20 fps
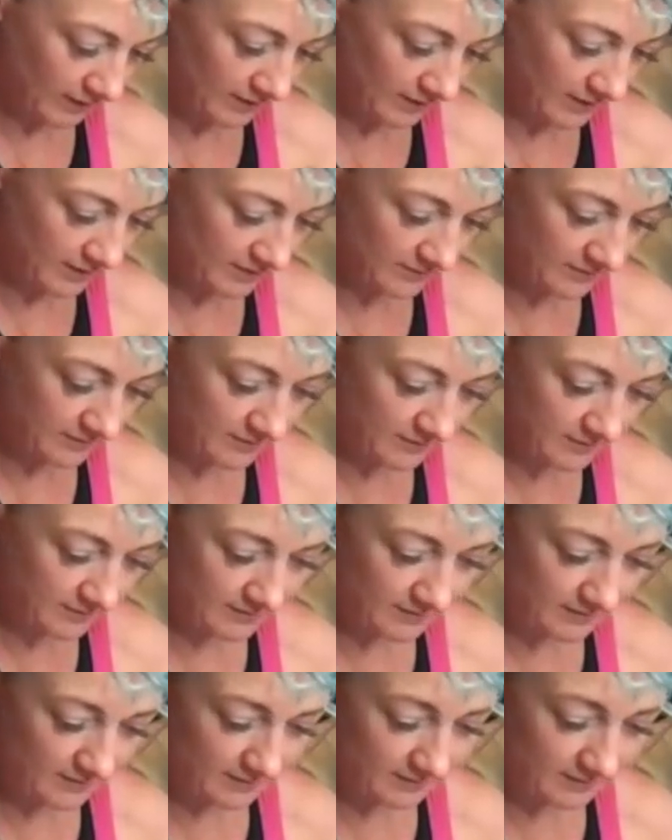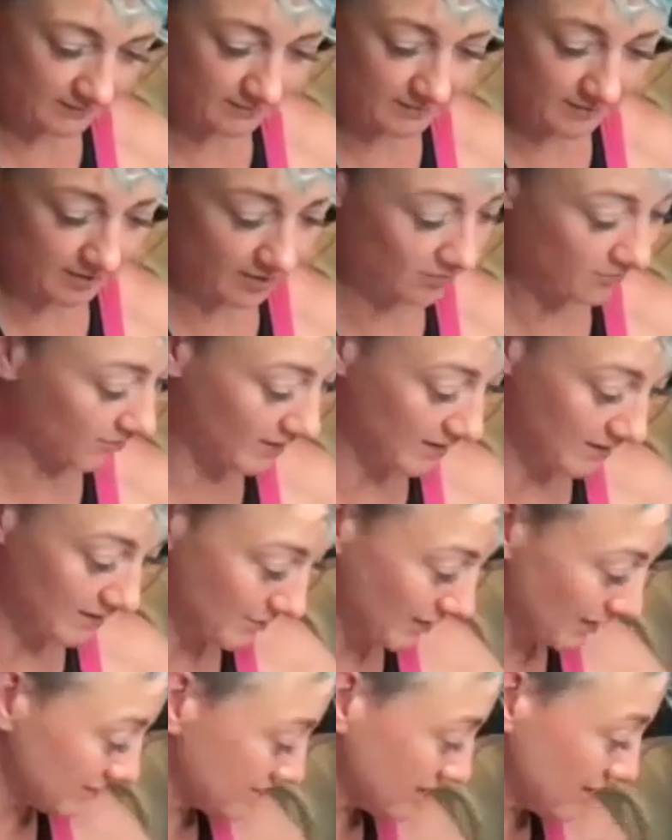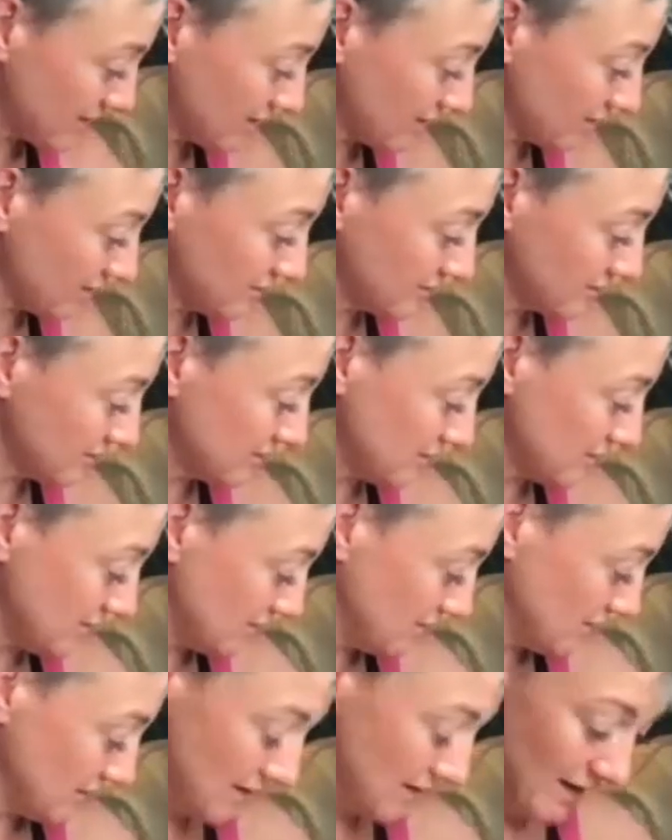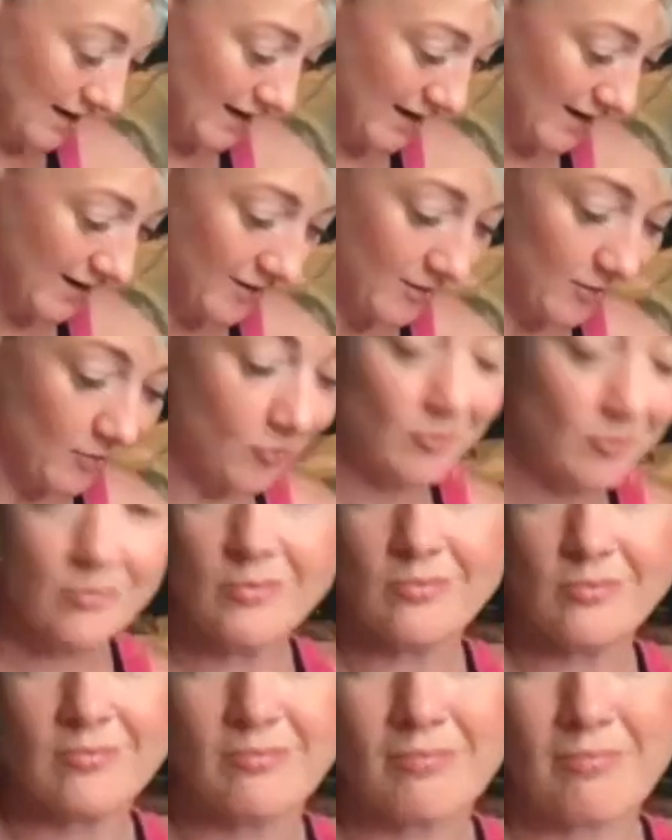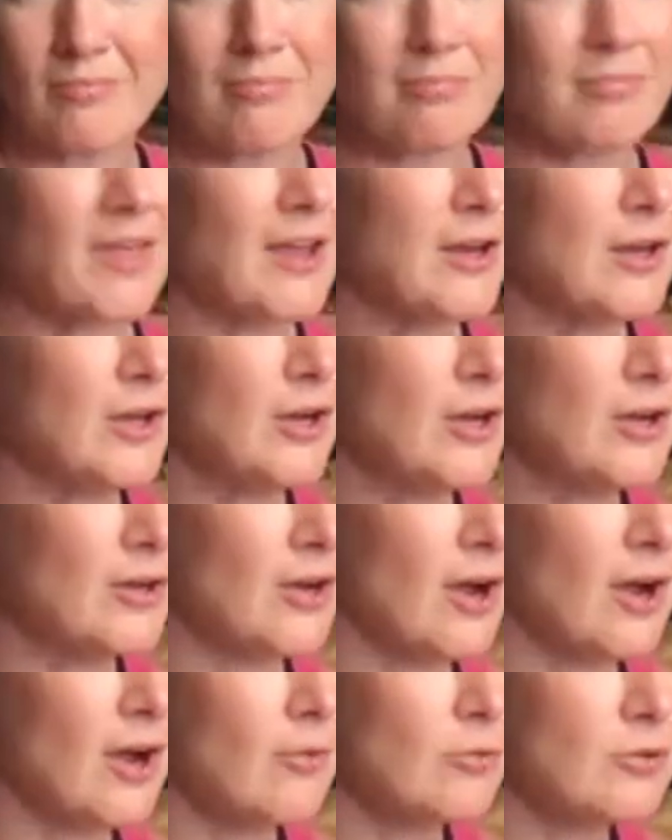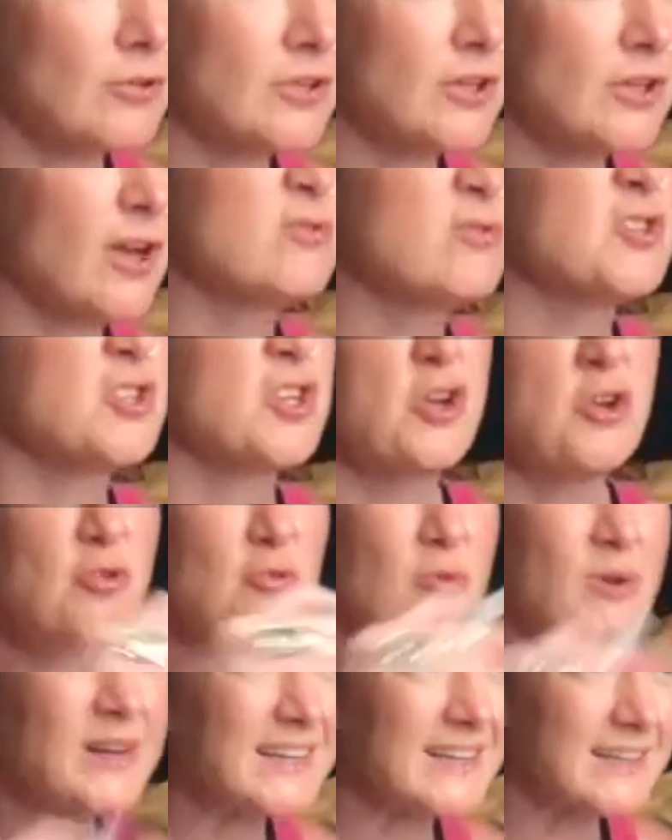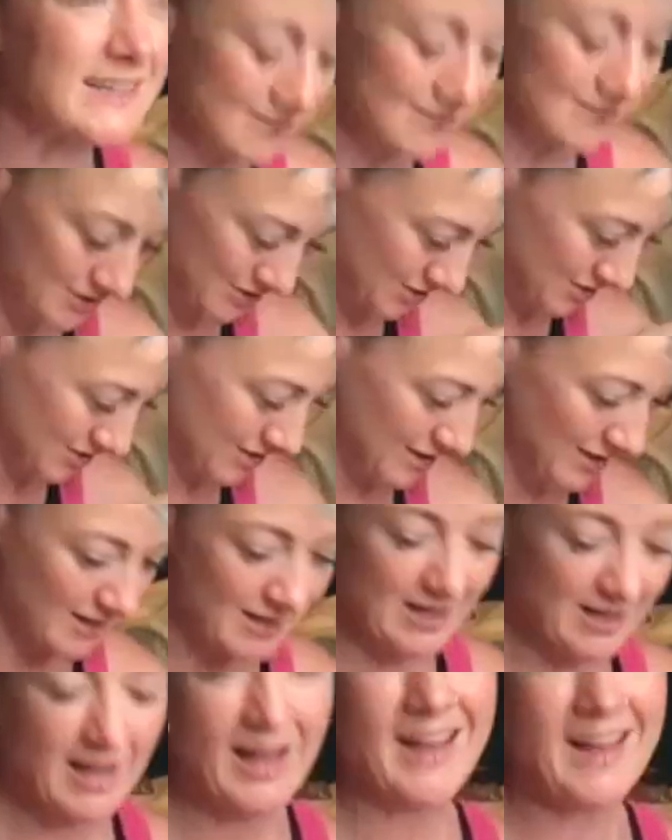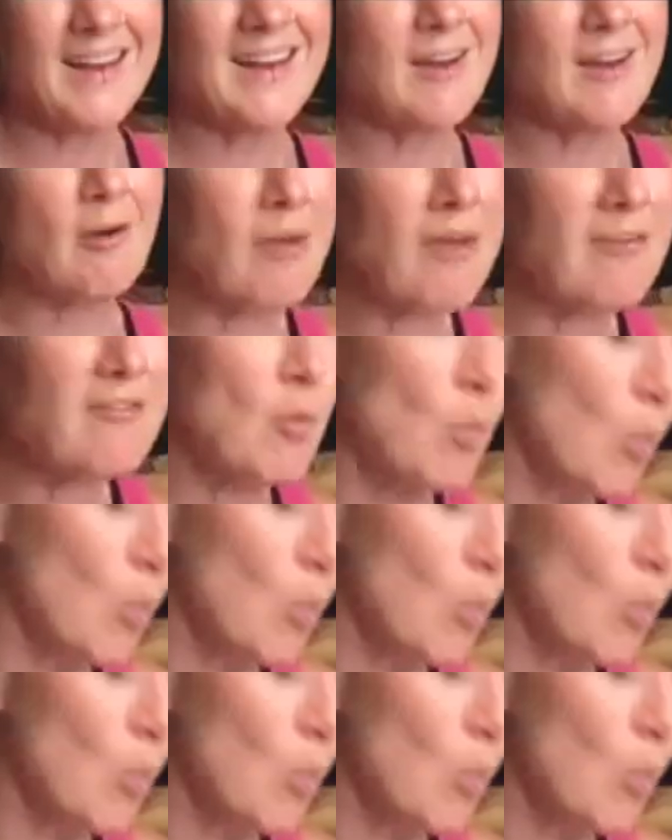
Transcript: And these don't really matter how they look. I wouldn't go too wiggly, just a little bit